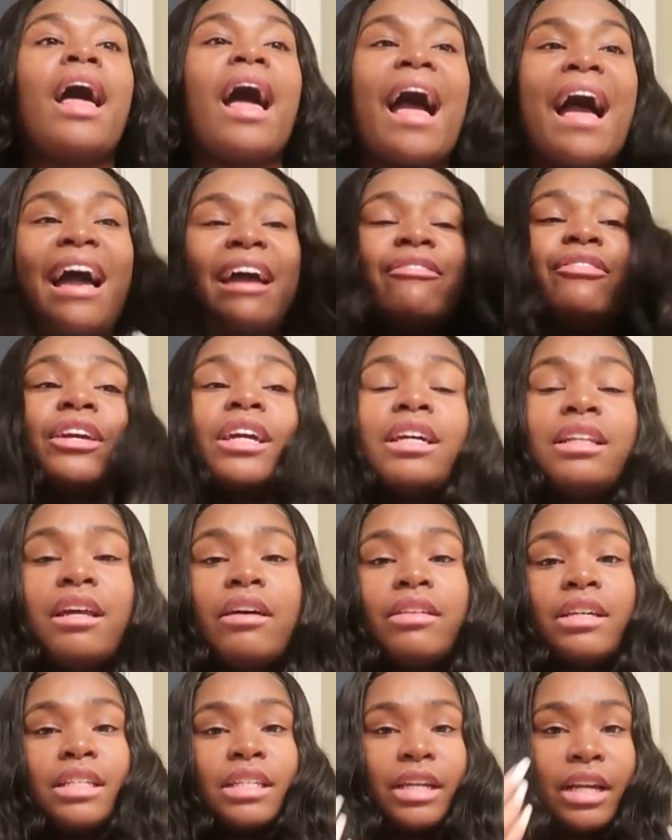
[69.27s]
I freaking
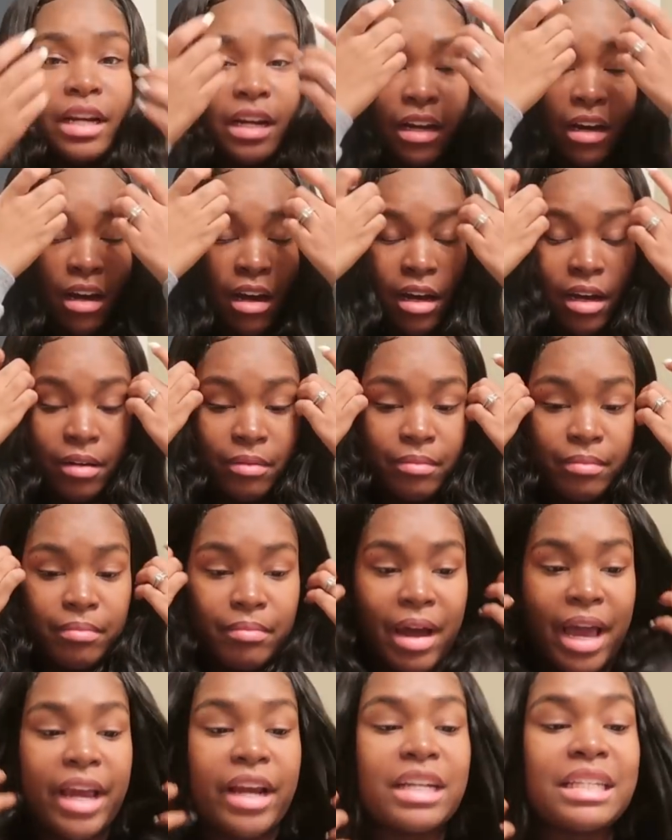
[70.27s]
love this hair.
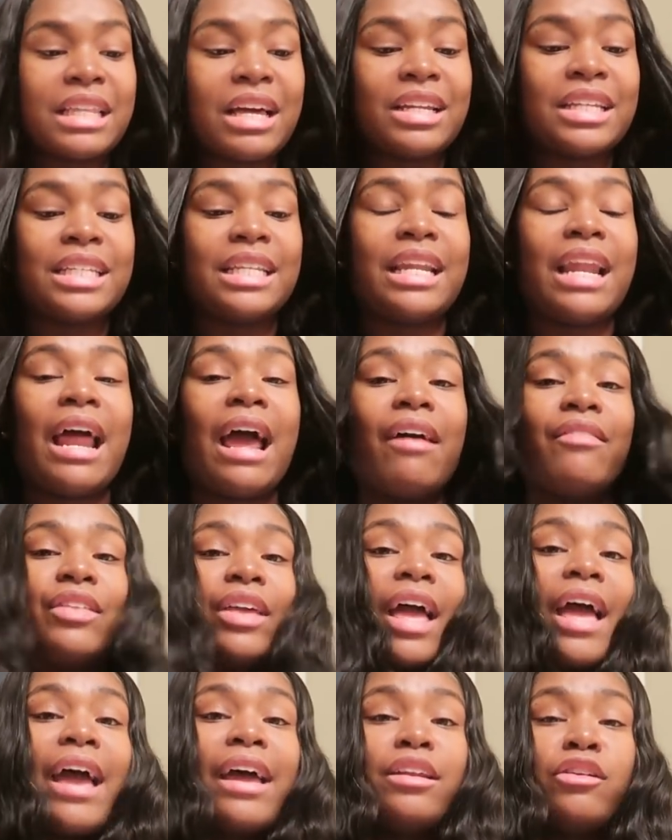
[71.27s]
My hairstylist did not have
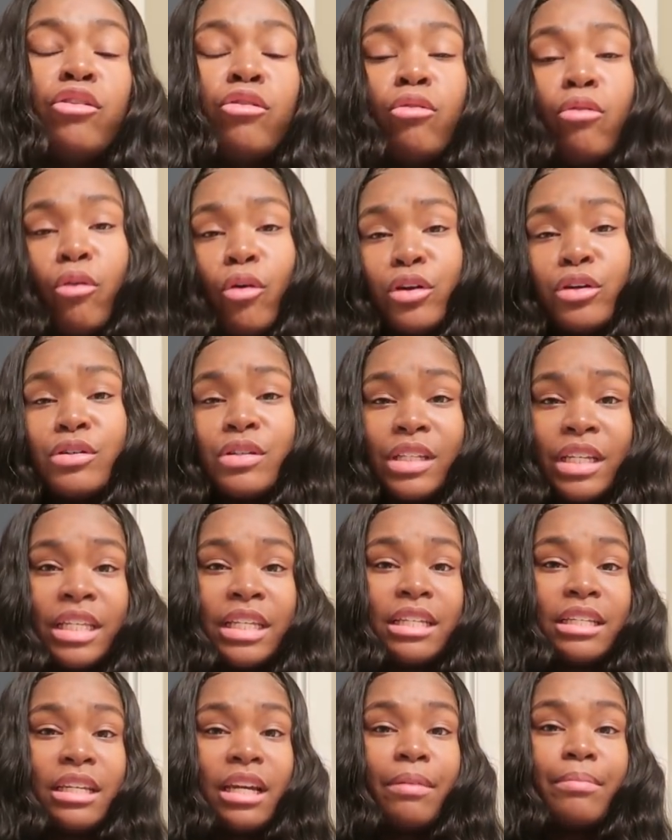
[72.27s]
to add no oils to
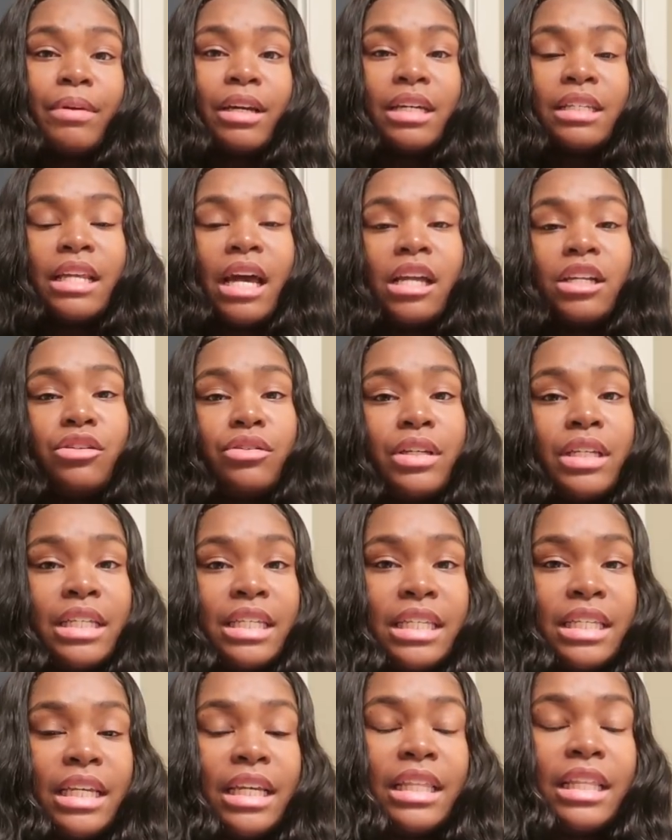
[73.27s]
this hair, because as you
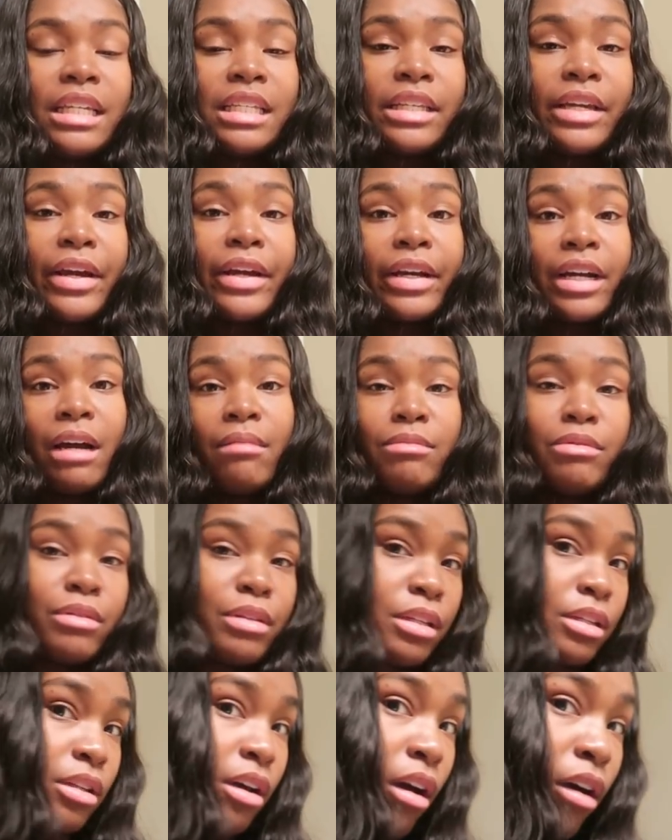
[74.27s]
can see, this hair comes
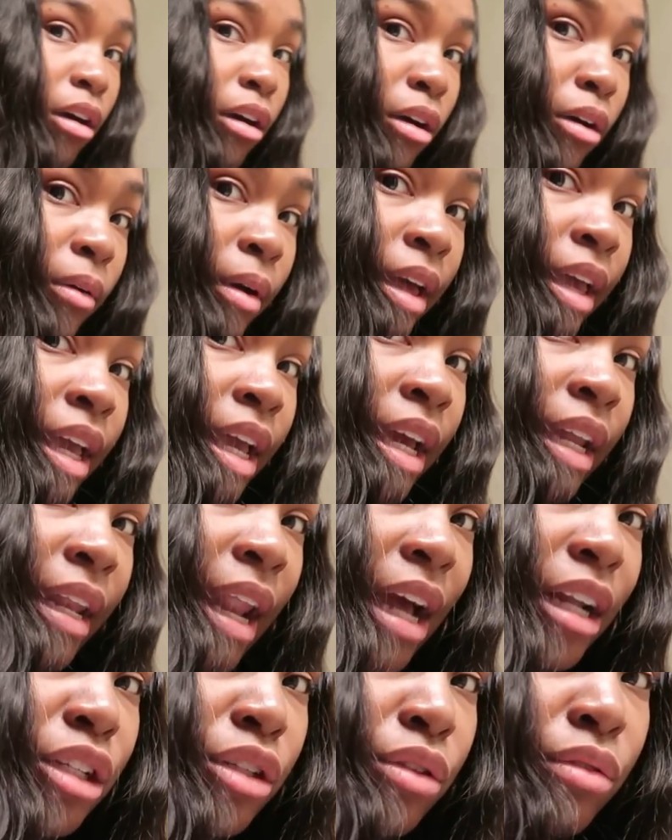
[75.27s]
with its own
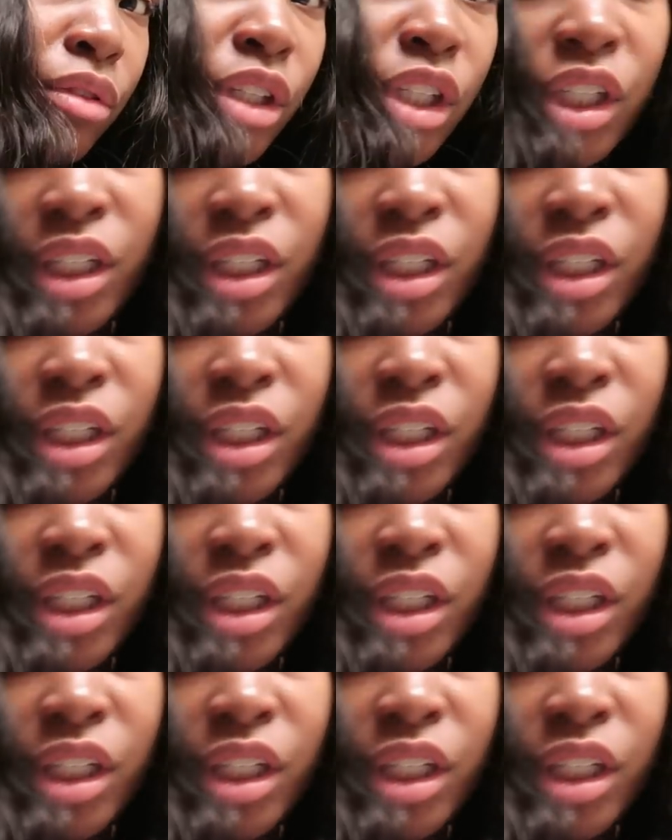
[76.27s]
natural